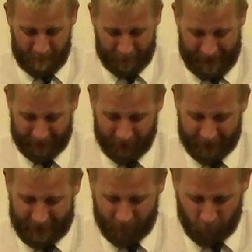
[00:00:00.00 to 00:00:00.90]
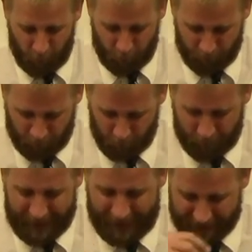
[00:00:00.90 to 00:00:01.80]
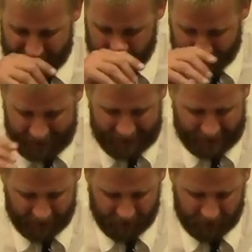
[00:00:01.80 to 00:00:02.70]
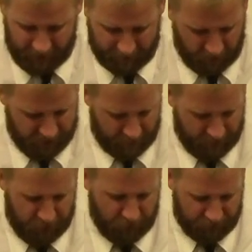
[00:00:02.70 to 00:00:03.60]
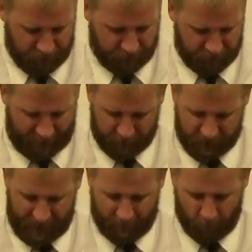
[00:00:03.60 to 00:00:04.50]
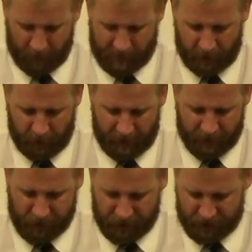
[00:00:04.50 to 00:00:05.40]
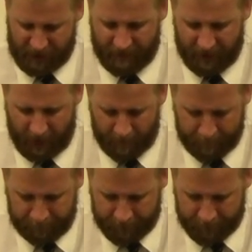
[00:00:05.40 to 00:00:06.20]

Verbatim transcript: And look at who, who he ends up getting. And look in verse number 2 of, of chapter 7. We're going to start looking in Judges 7 now.